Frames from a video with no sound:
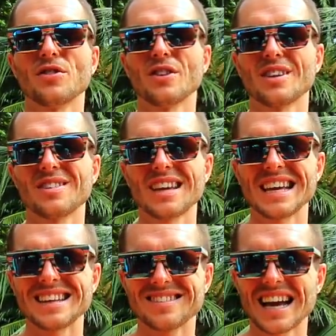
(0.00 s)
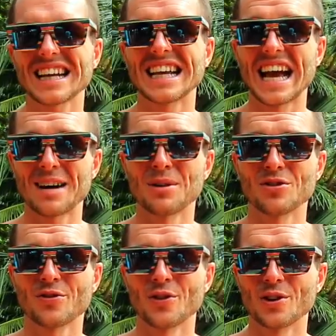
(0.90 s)
So you can see exactly how
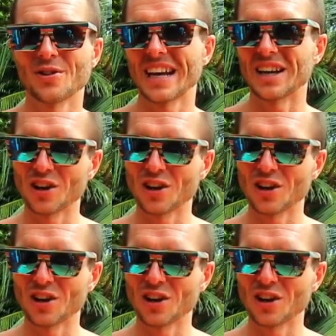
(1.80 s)
much food I was eating.